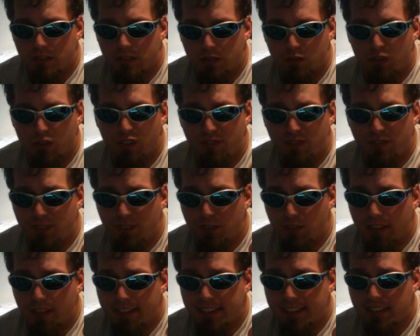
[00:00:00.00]
So if you
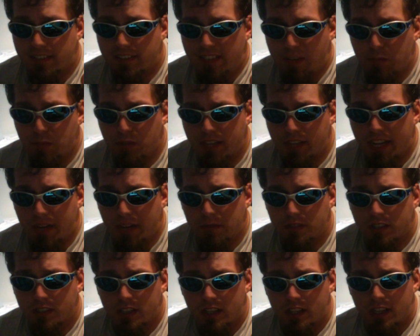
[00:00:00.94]
like these type of
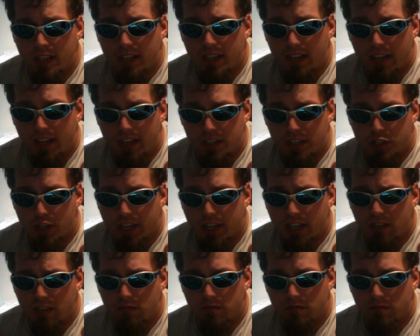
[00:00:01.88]
games, check it out.